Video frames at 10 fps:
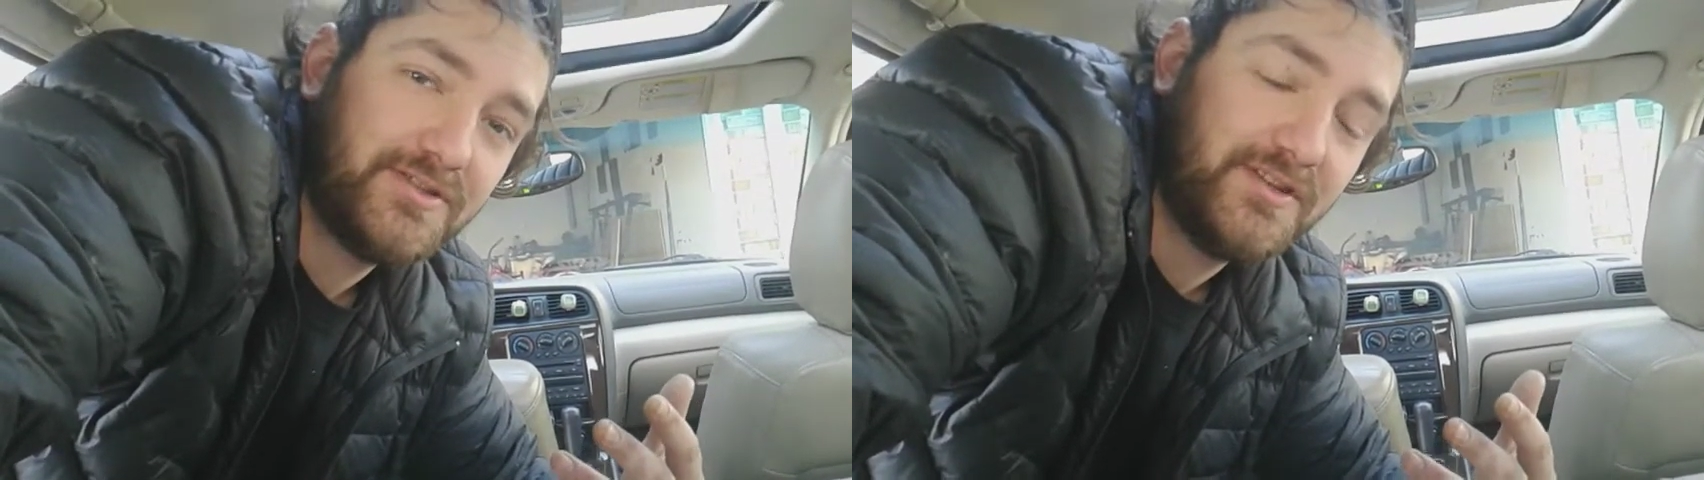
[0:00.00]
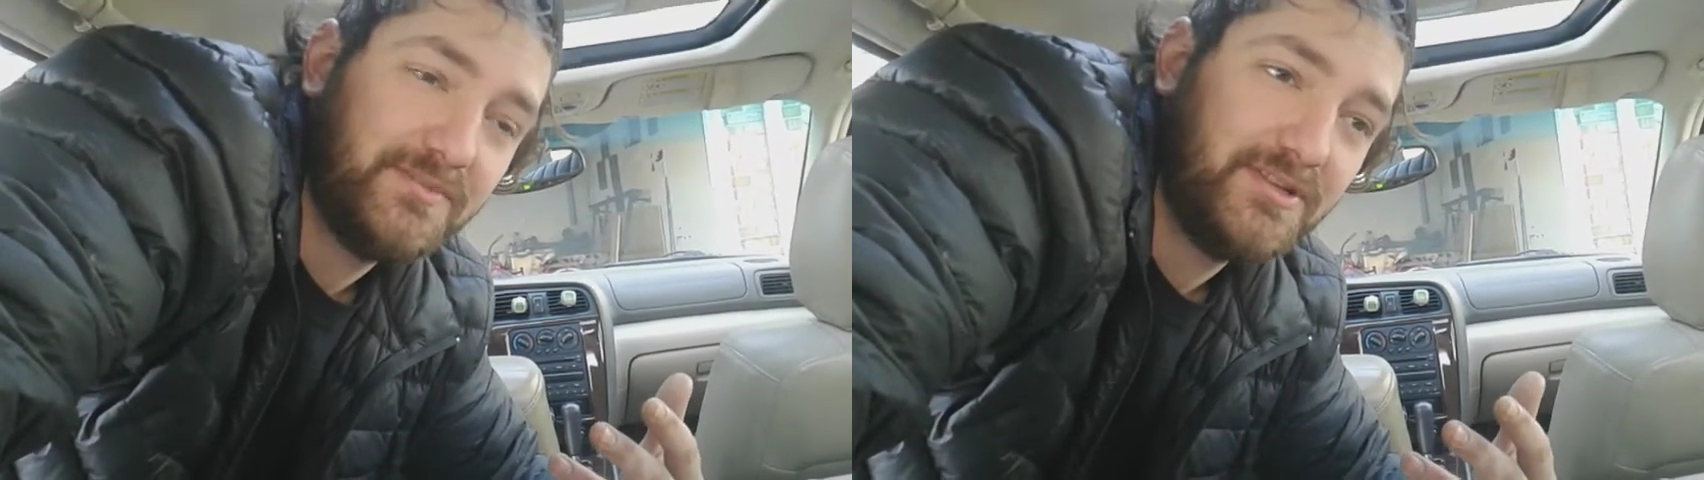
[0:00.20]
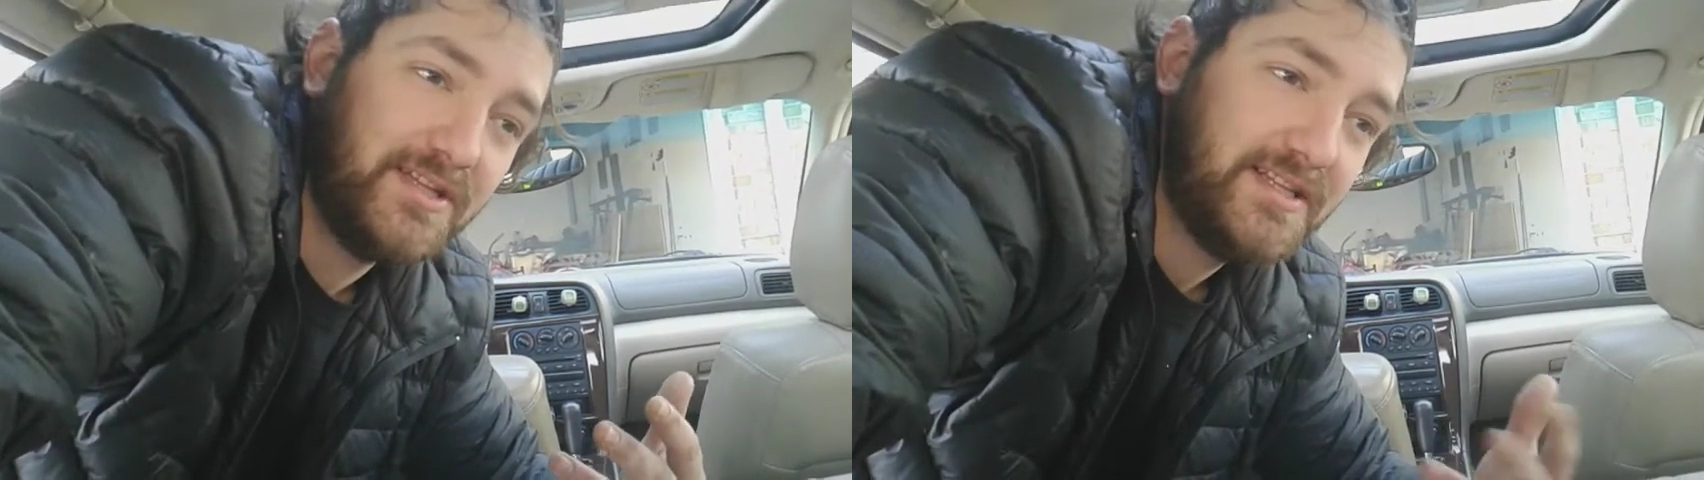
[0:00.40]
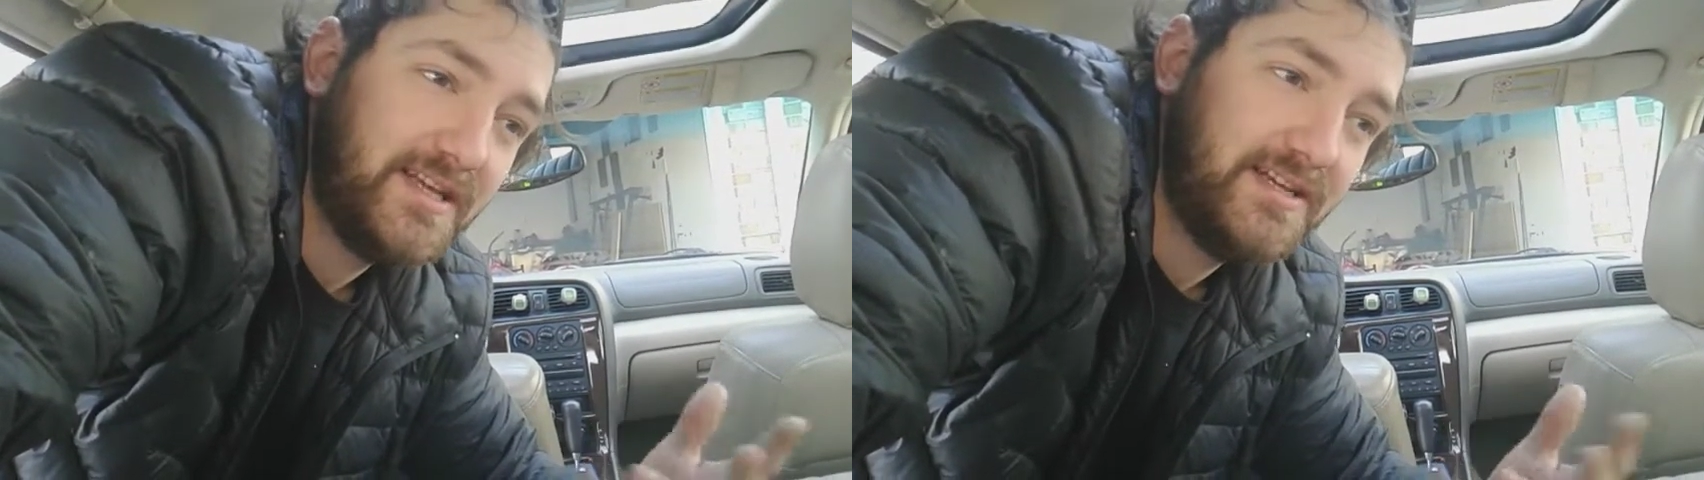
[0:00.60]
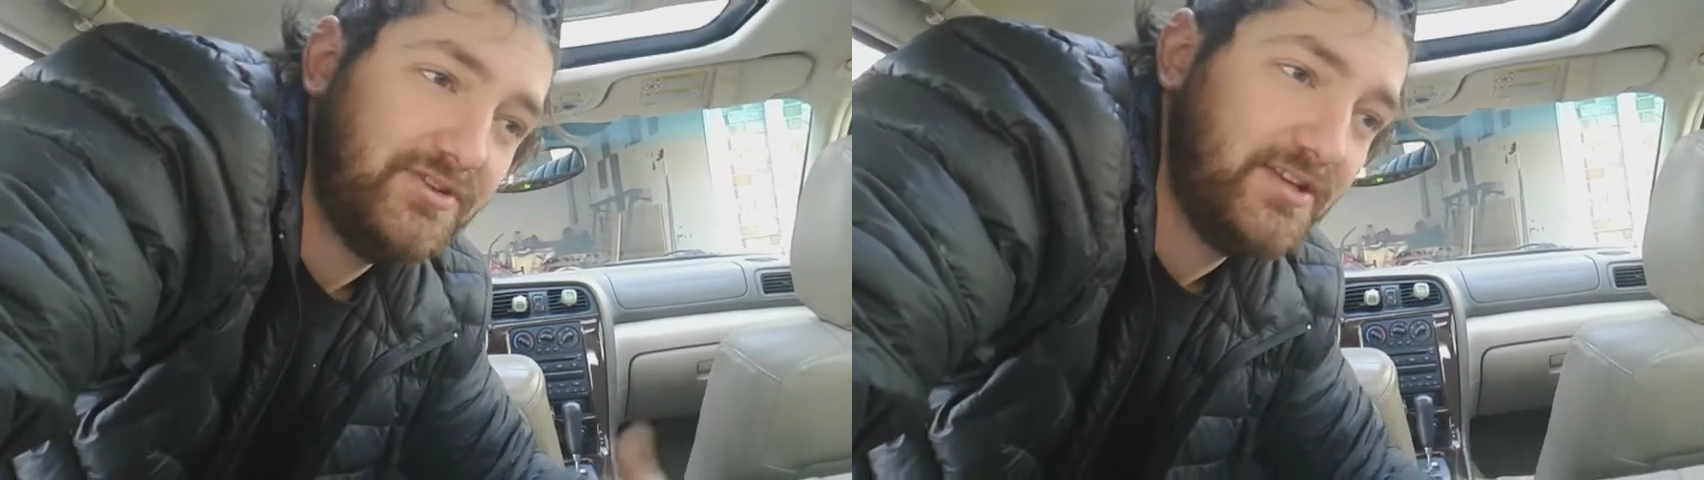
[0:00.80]
something like
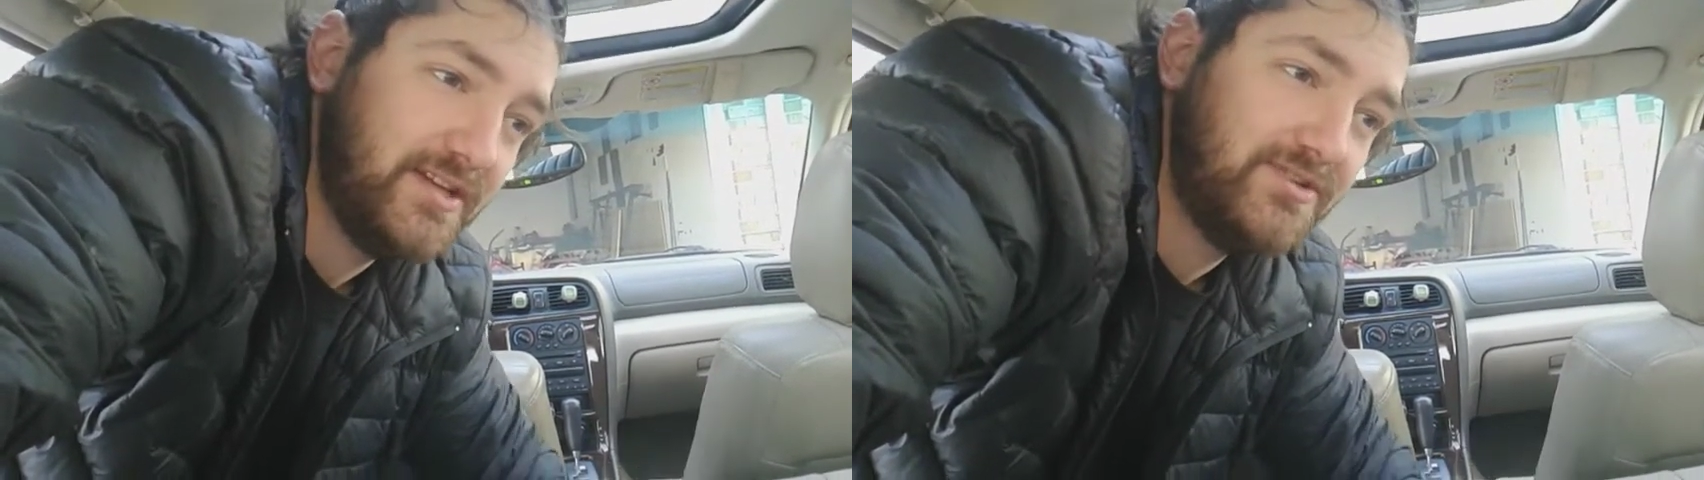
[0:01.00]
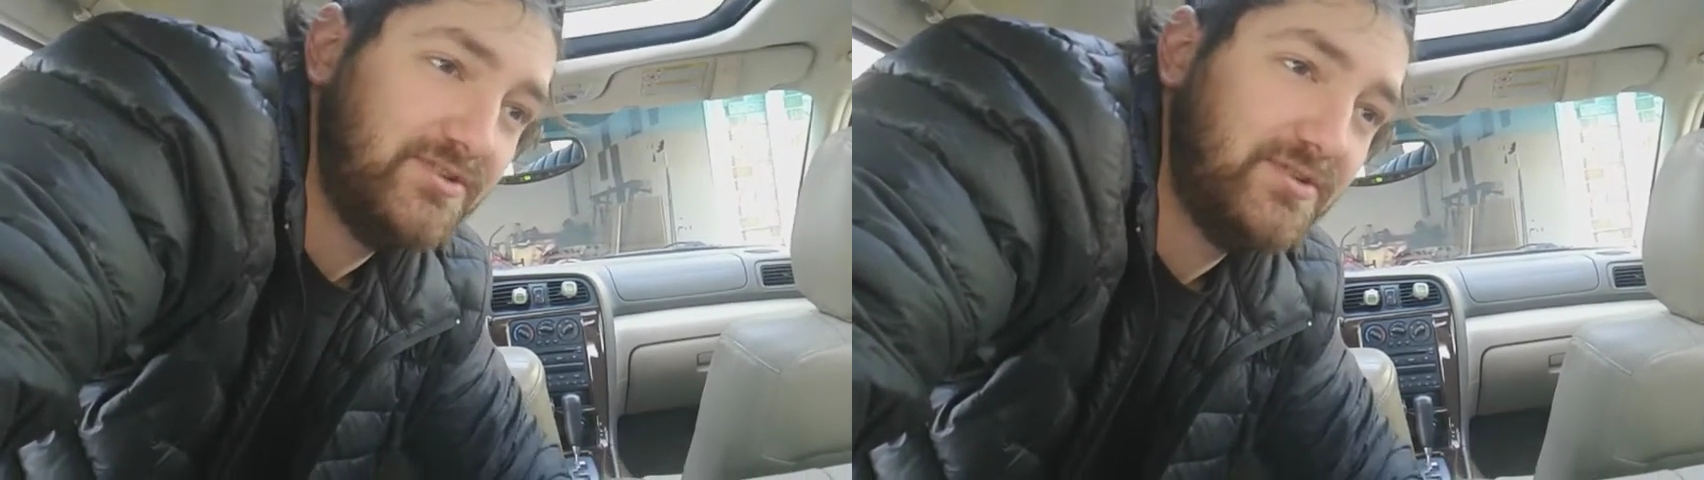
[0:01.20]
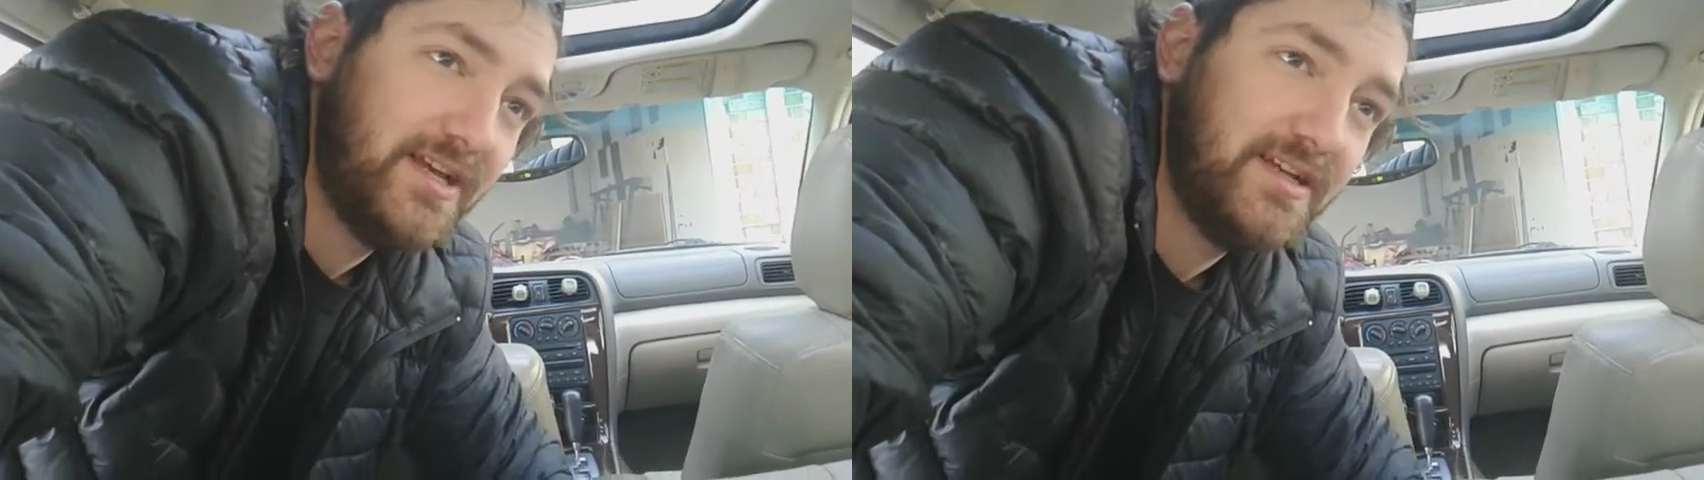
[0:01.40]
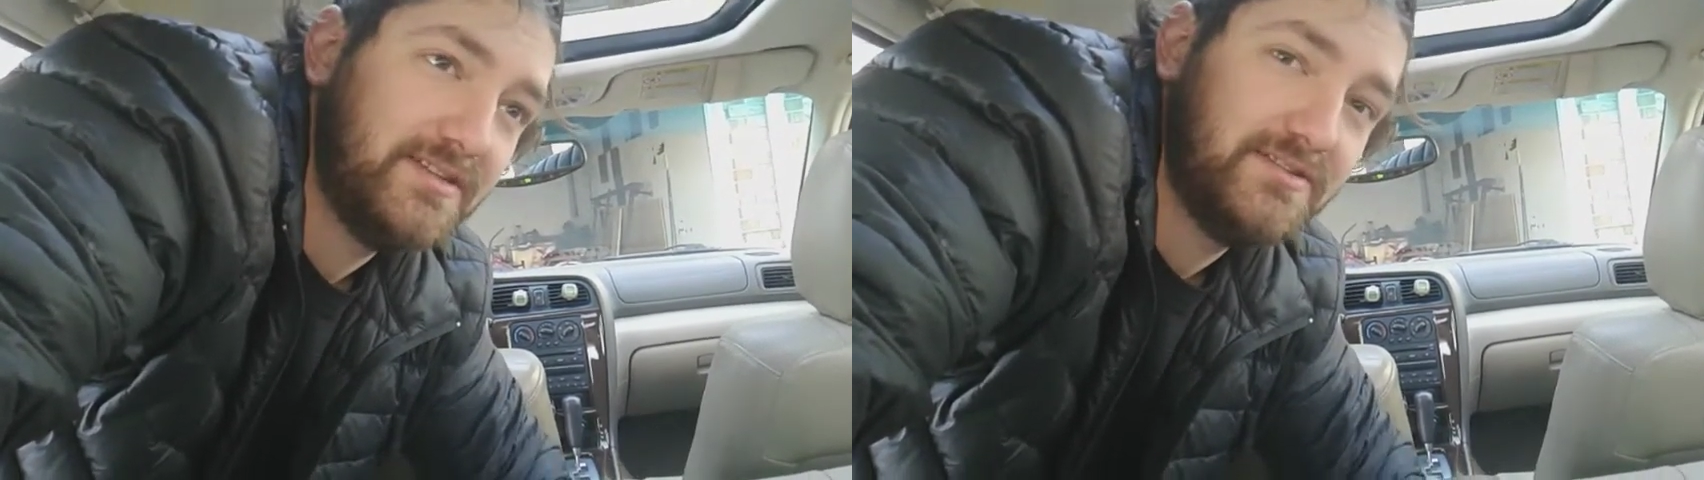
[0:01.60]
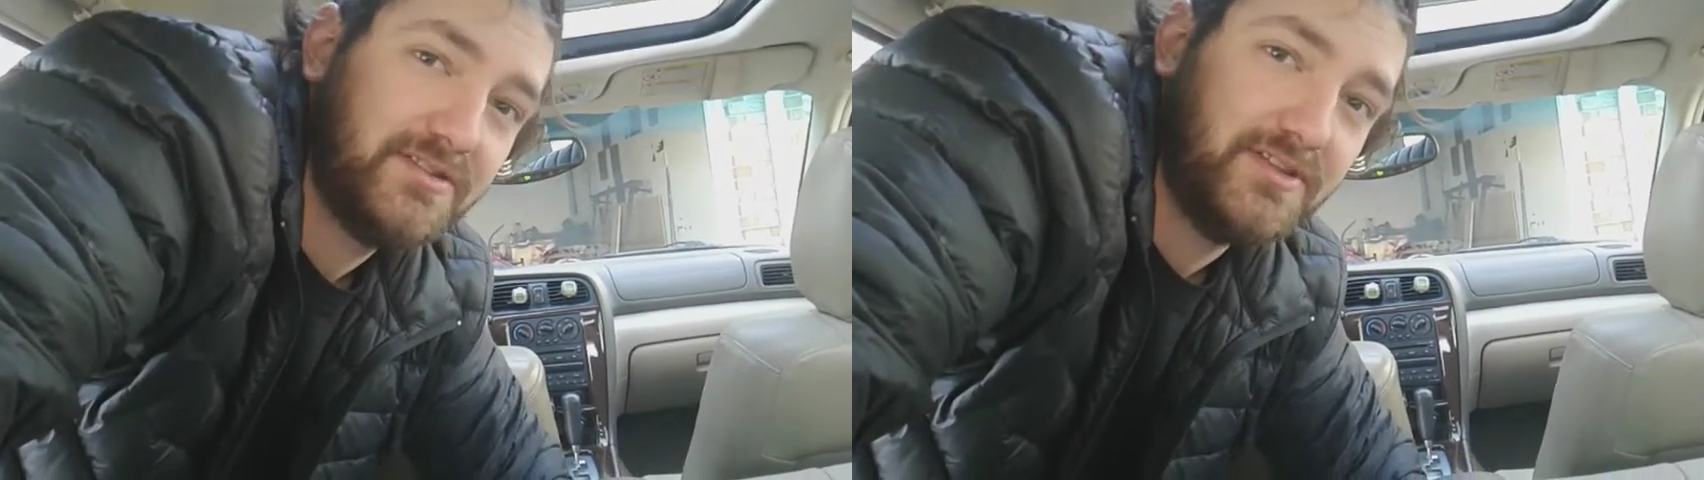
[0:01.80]
that, you can do that.